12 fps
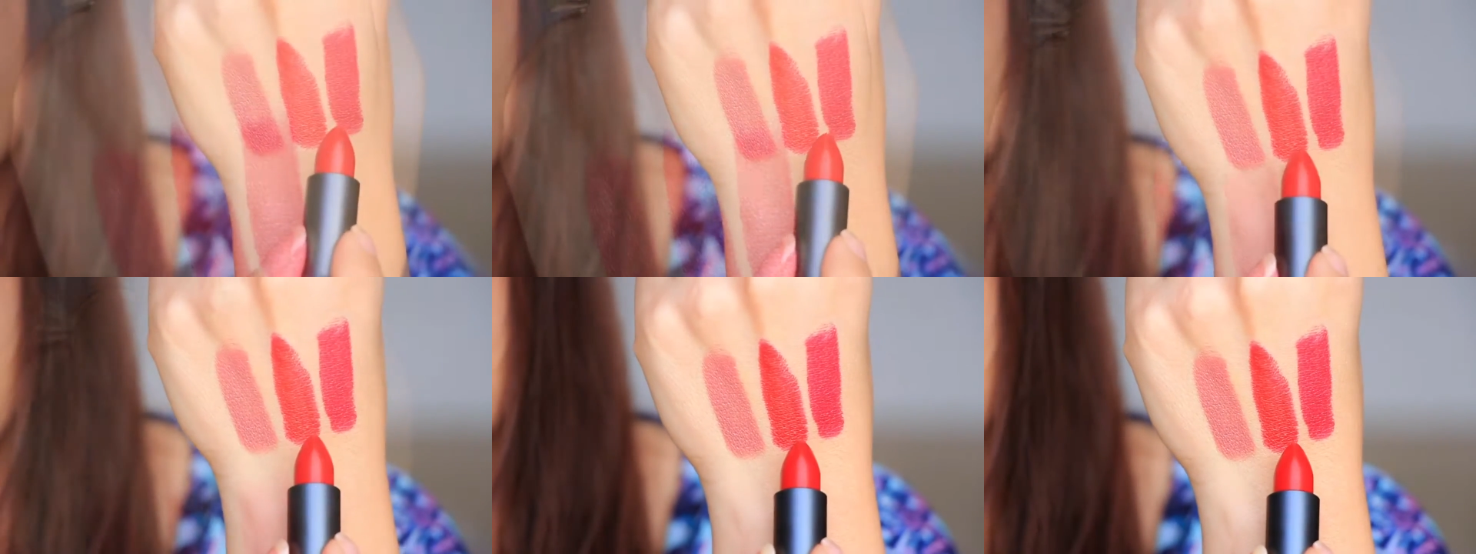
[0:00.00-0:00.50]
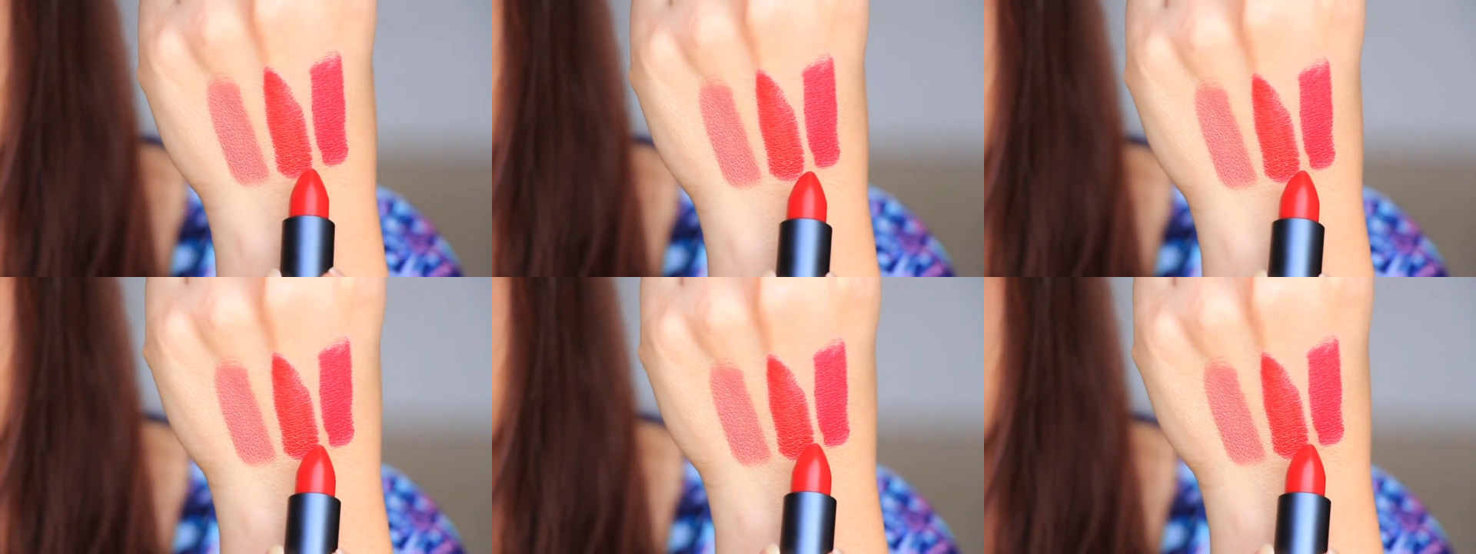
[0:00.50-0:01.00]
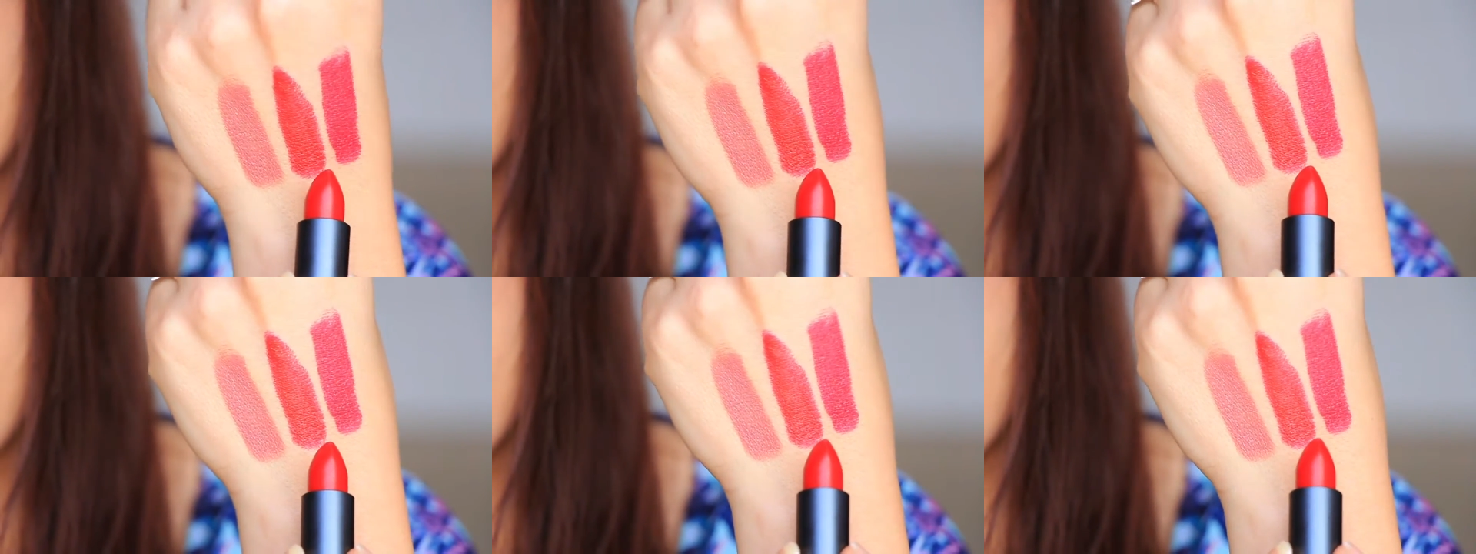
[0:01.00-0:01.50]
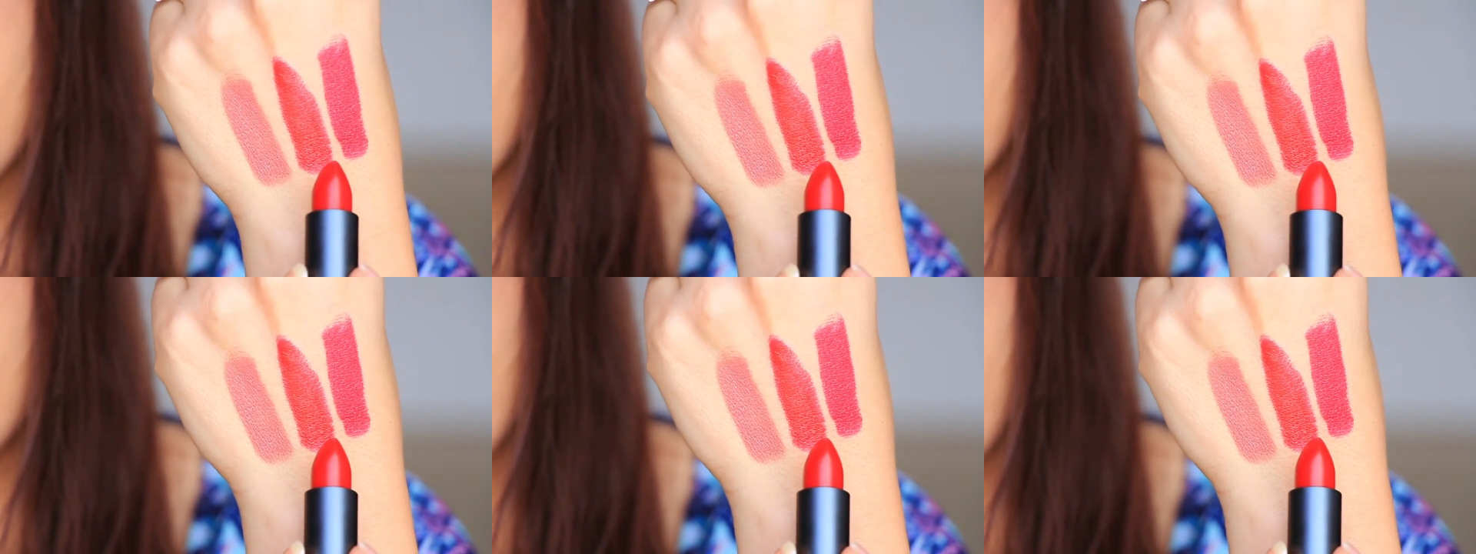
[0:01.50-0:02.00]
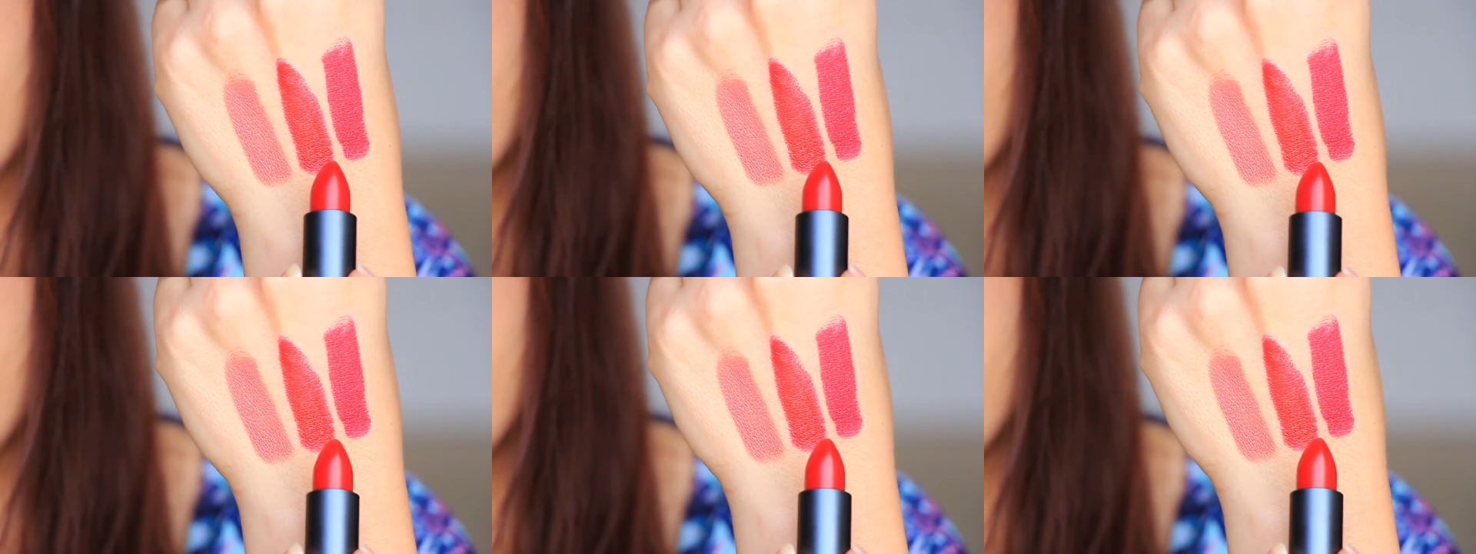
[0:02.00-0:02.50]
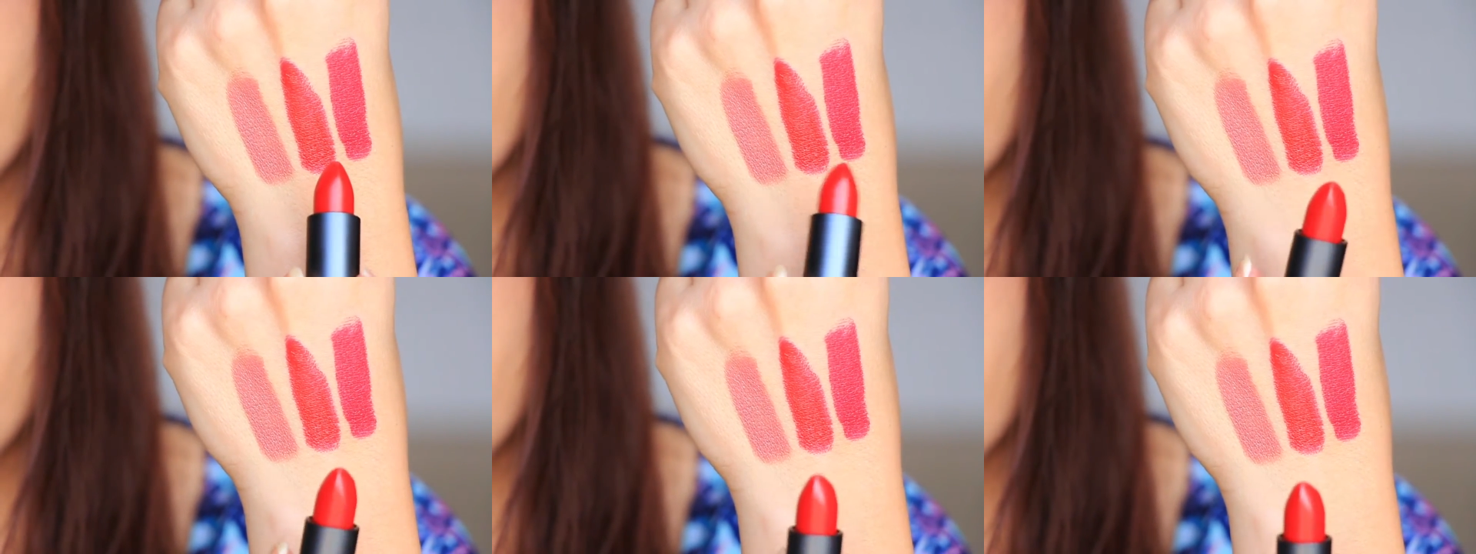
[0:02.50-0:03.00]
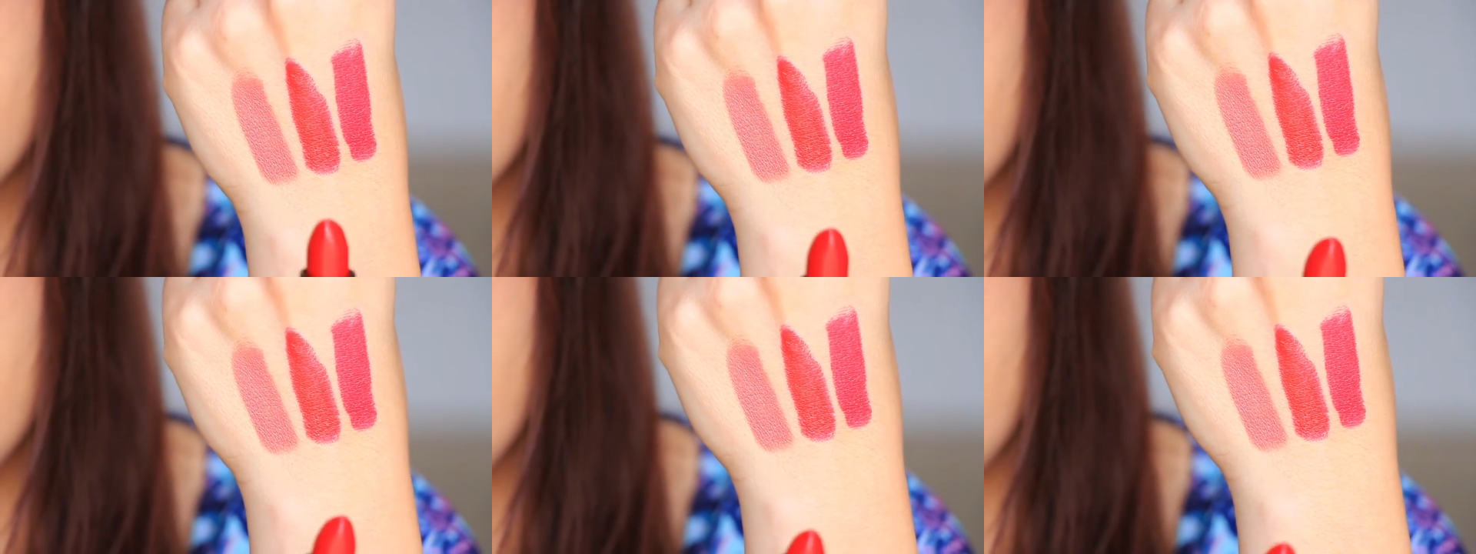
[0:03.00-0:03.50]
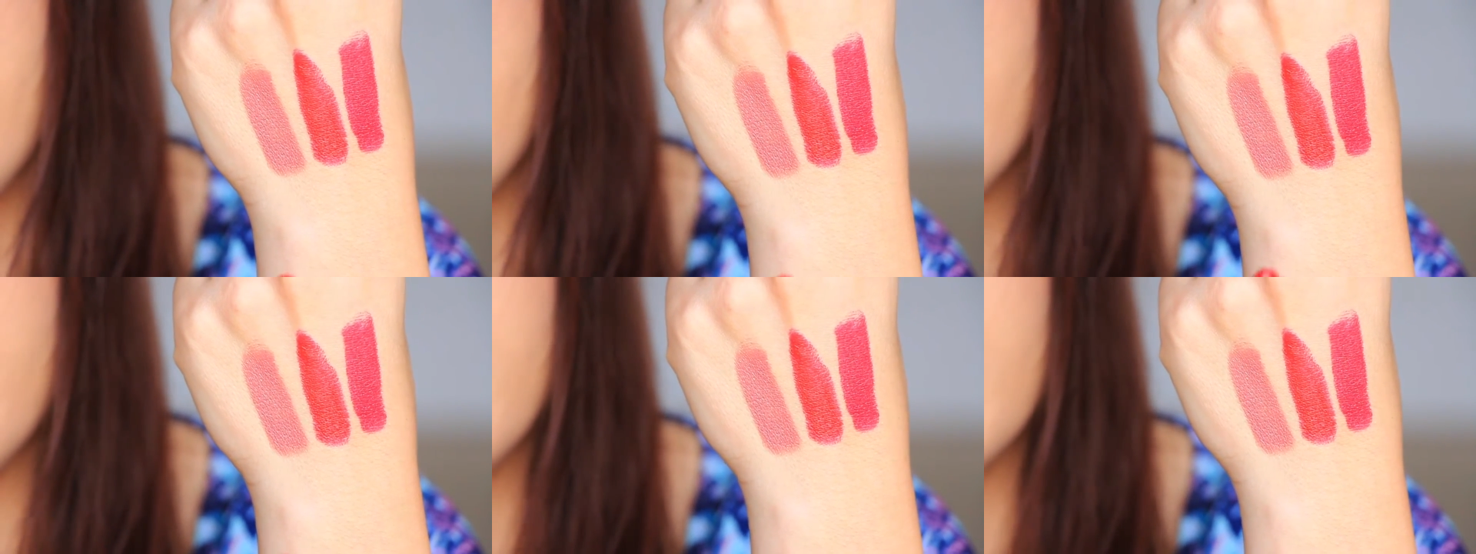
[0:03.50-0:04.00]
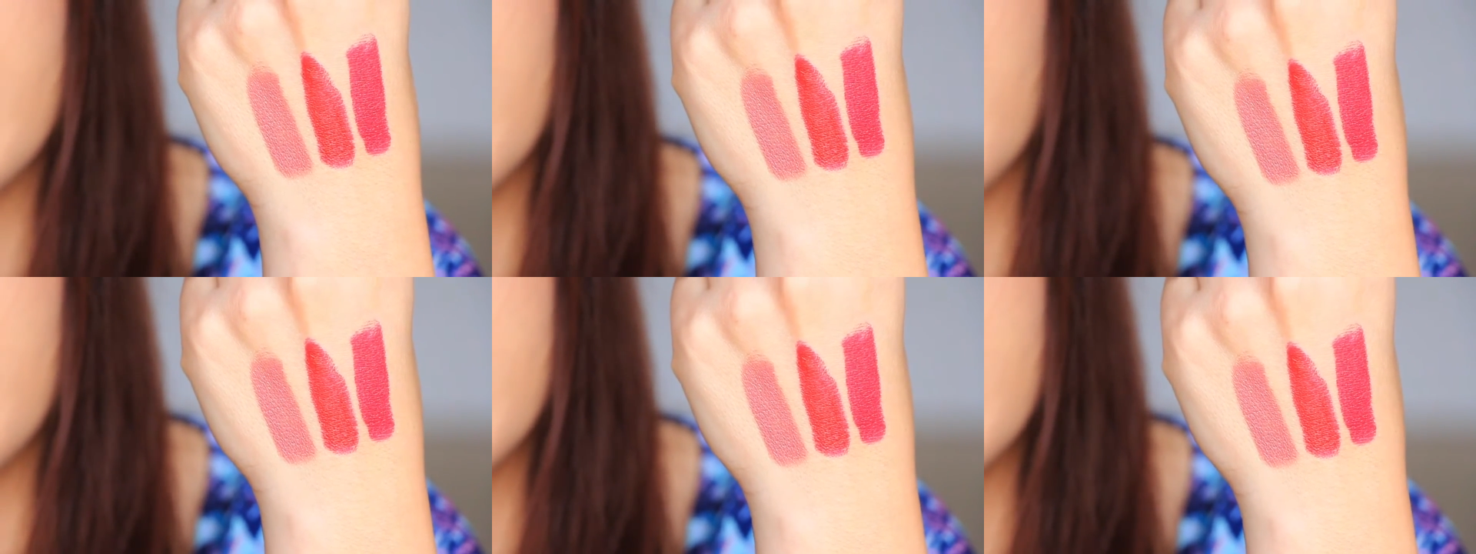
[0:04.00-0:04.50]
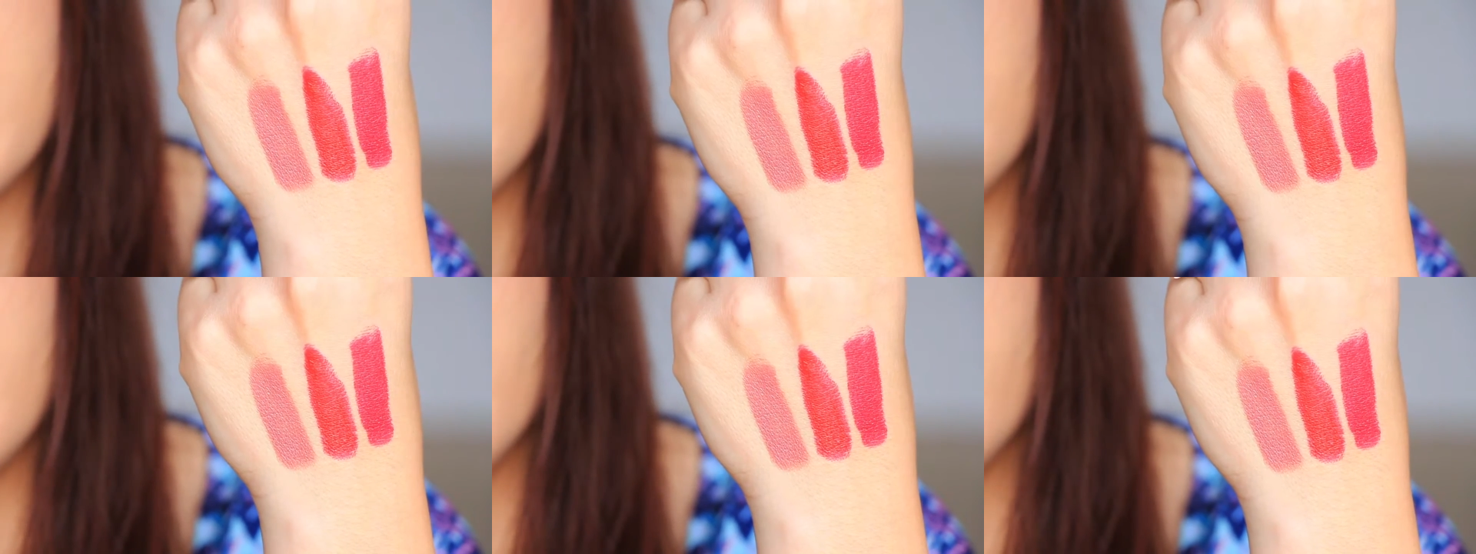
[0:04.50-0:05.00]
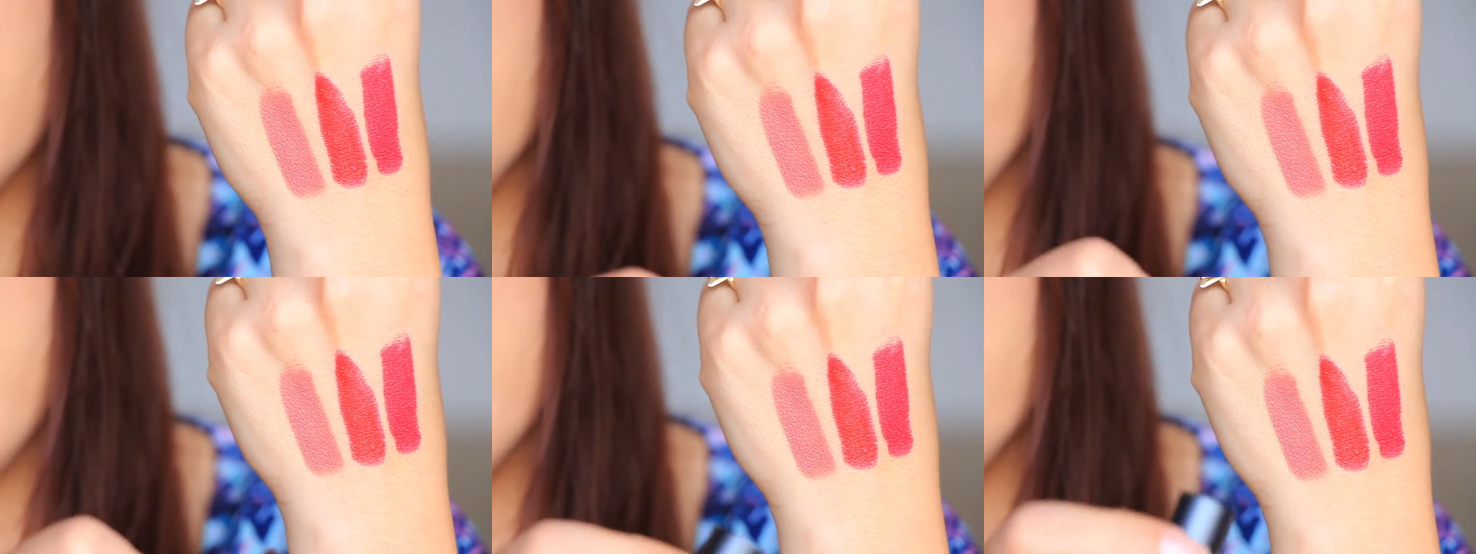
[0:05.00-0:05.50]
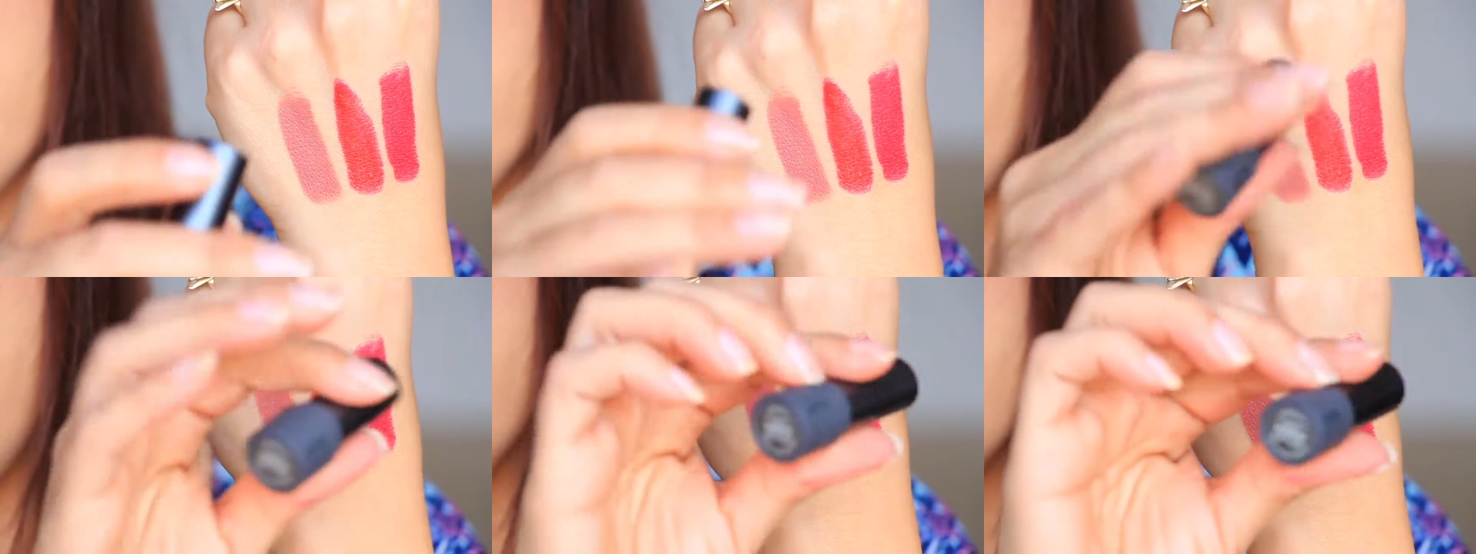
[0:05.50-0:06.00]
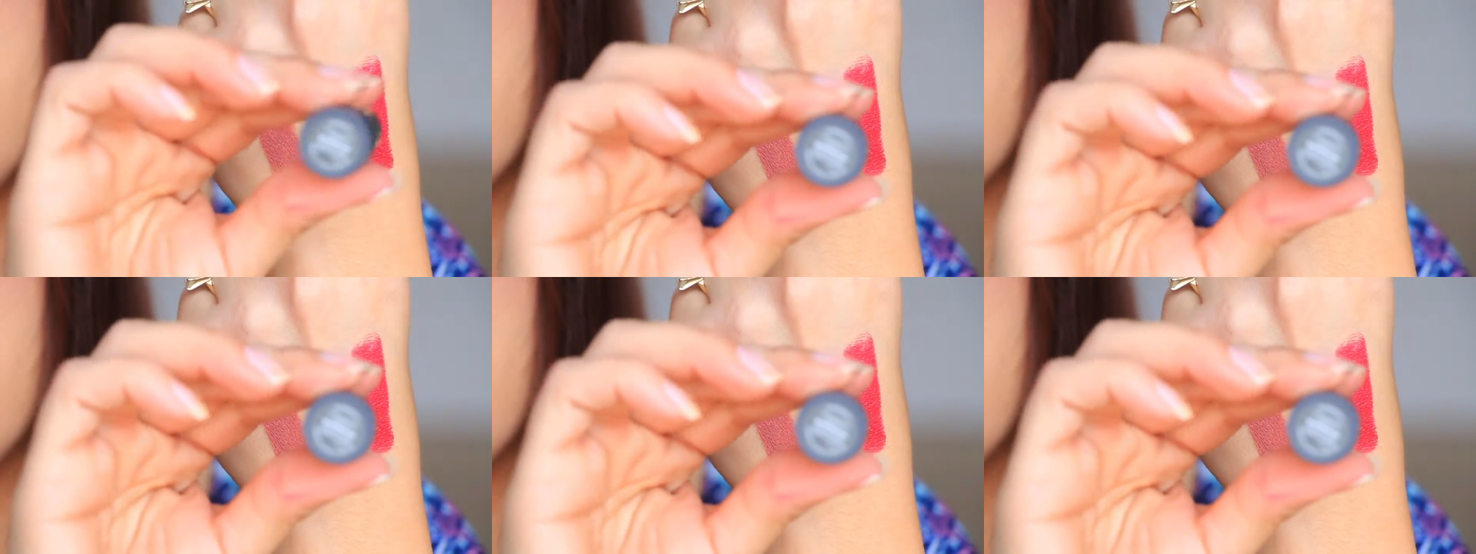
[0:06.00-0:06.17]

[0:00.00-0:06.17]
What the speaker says: Nobody's mouth can be seen.